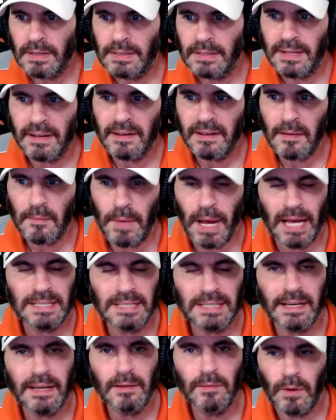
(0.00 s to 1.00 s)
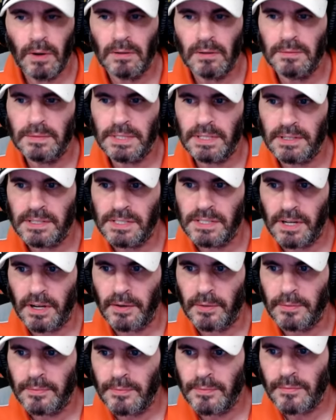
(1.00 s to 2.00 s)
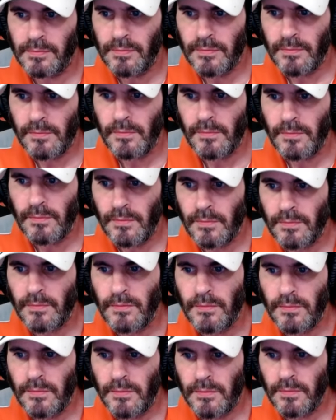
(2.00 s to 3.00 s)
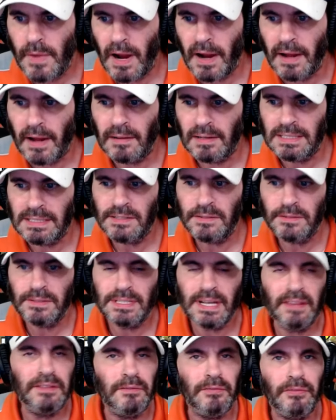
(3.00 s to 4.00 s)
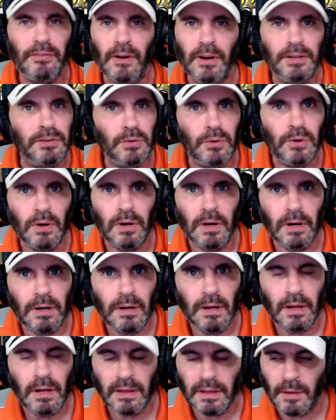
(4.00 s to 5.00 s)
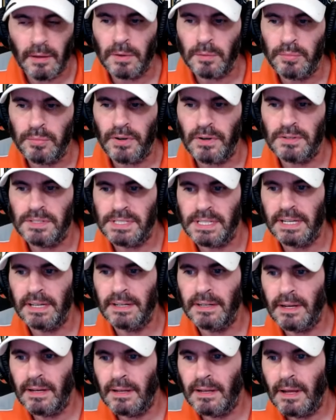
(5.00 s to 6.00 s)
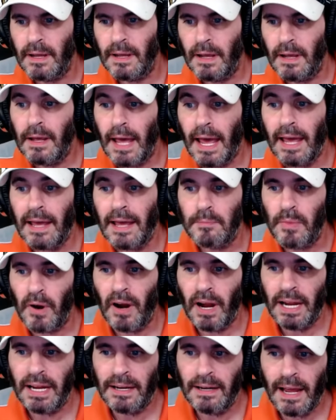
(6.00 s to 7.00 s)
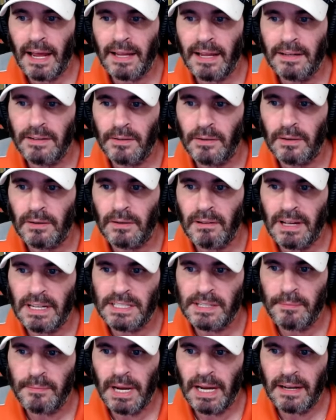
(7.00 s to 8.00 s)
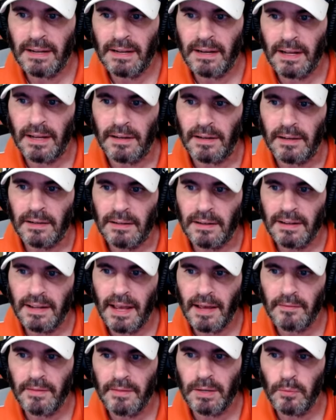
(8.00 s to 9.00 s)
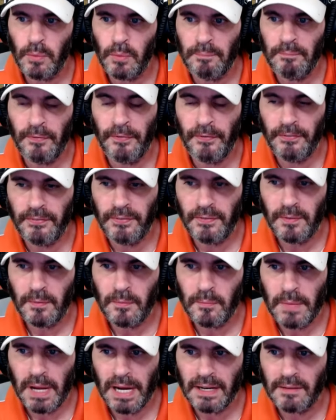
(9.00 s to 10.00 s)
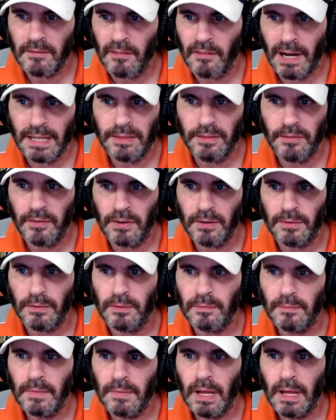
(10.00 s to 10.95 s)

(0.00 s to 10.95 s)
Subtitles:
Dinkamazi, welcome to the show. All right, let's see who's at the front door, and then we'll proceed. Hey, Brian, how you doing? Glad you made it in. Kevin, whoop, made it right through.